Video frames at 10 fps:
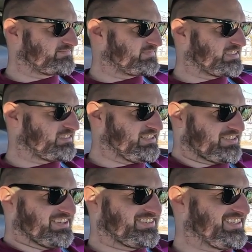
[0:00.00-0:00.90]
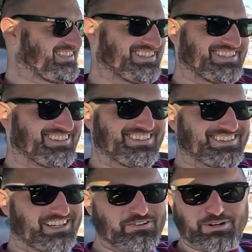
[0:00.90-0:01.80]

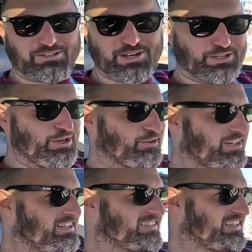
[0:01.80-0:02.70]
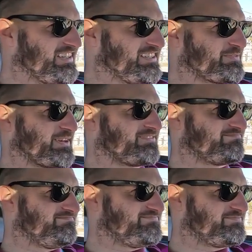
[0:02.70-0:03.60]
I knew what I was going to do to it. I was like, let's
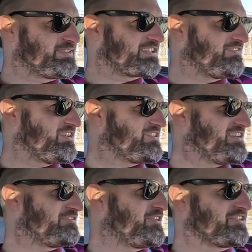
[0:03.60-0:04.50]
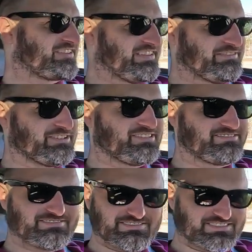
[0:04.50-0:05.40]
put a converter in it first, and then
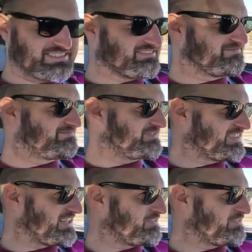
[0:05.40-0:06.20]
we'll get